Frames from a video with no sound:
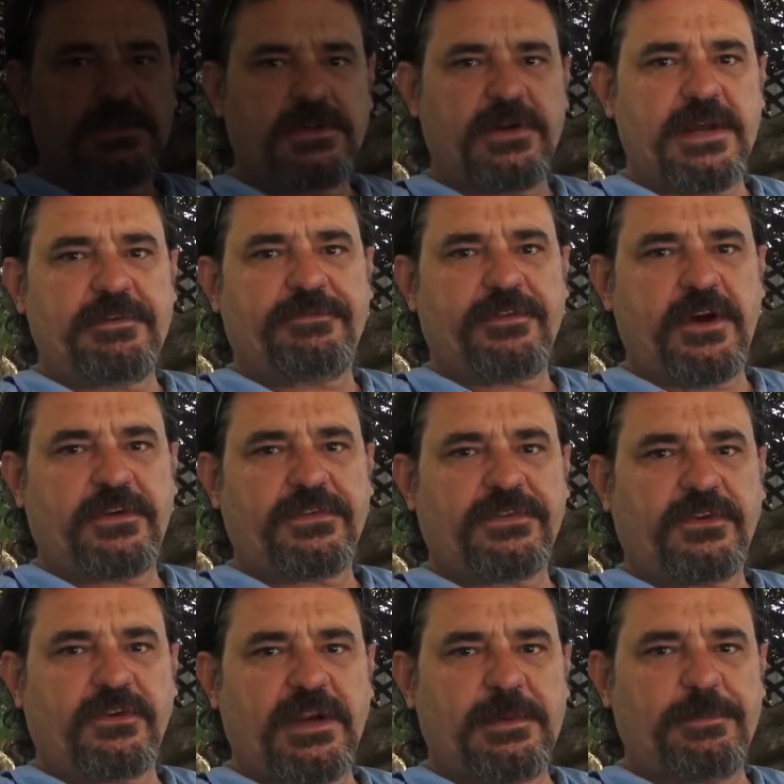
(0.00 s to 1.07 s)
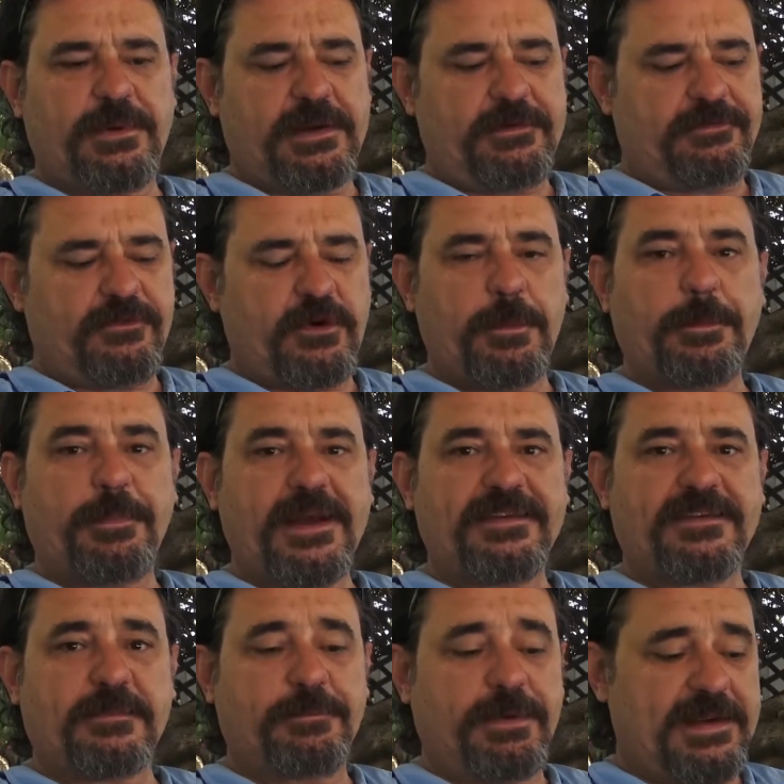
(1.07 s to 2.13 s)
G'day folks, Greg Budd from
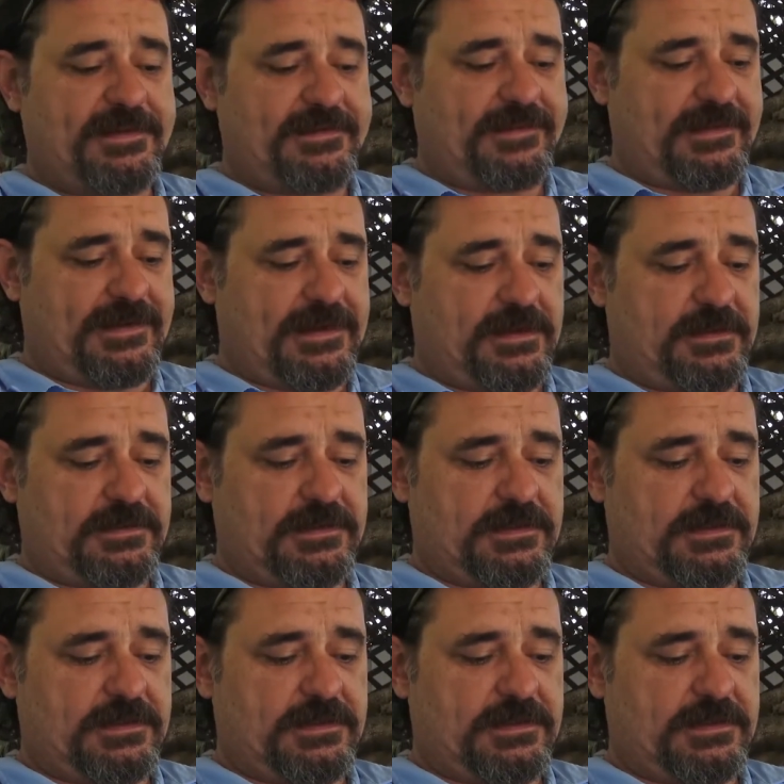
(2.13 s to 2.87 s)
Bud's Baits here.